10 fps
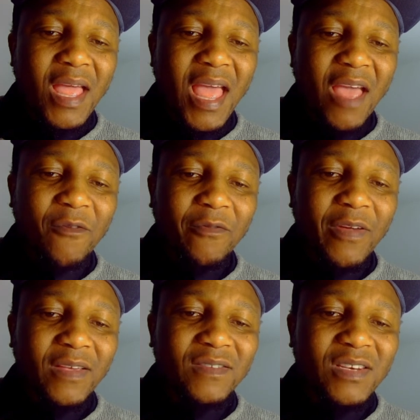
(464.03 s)
f of
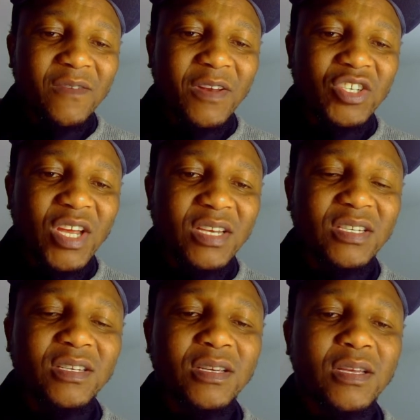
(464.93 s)
x, differentiate.
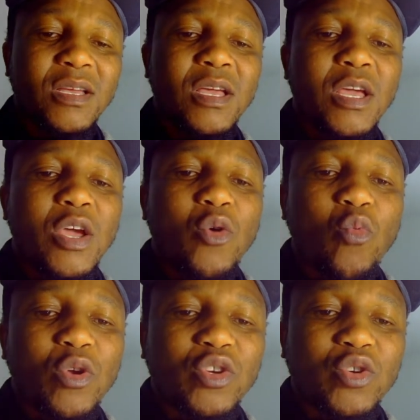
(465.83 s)

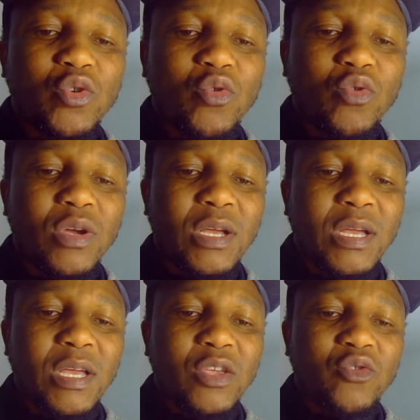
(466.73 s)
What you do,
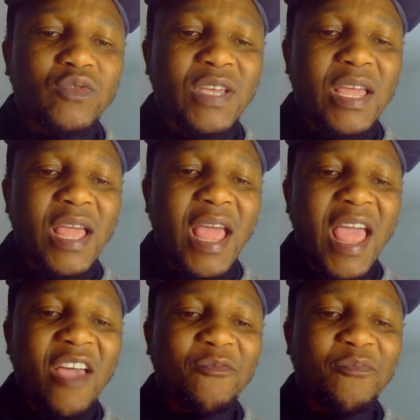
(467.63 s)
you say
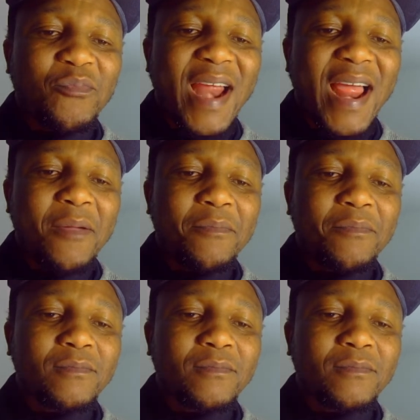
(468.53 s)
f prime,